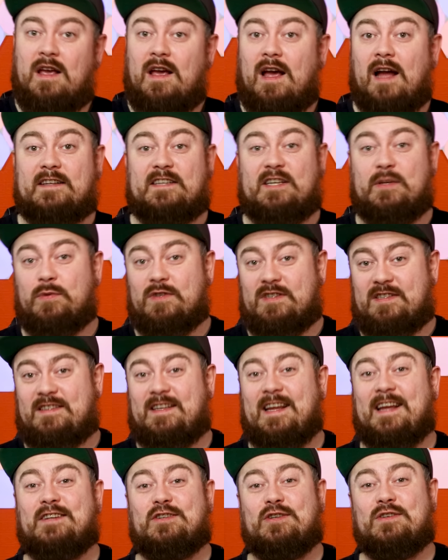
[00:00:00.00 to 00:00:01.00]
and he was
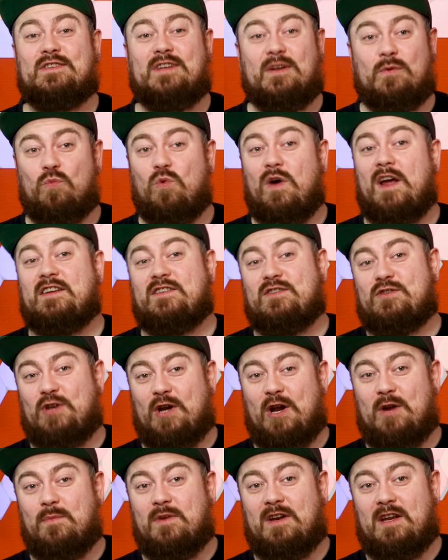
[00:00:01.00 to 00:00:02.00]
stationed in West
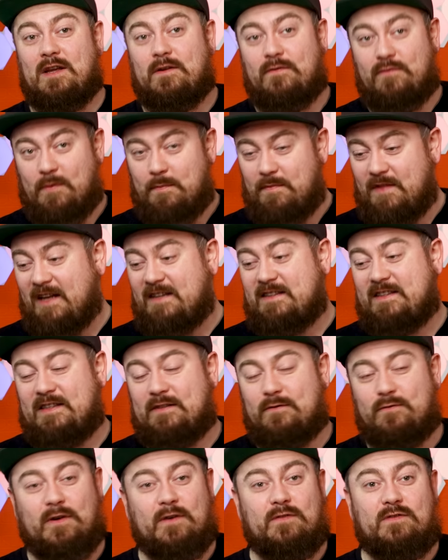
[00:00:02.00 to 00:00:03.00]
Germany from
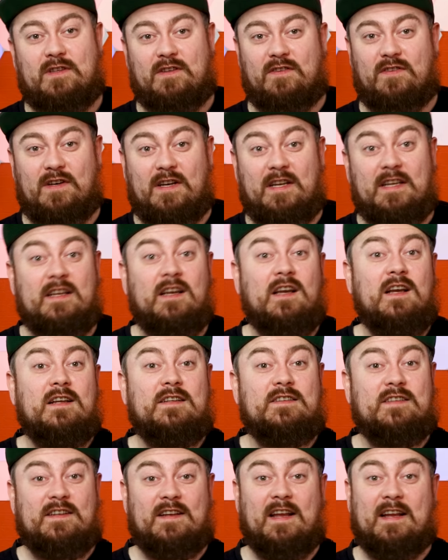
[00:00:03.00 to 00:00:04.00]
1953 to
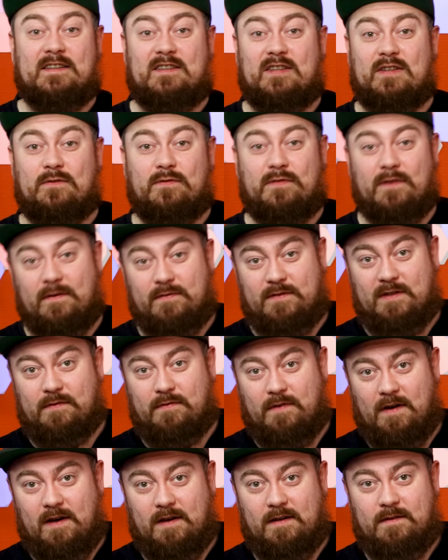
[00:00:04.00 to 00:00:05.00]

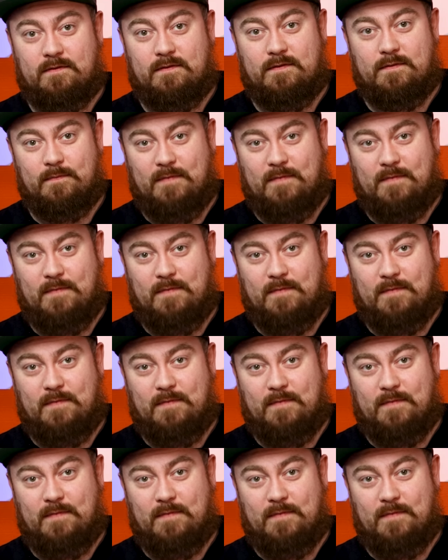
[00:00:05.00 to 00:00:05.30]
1955.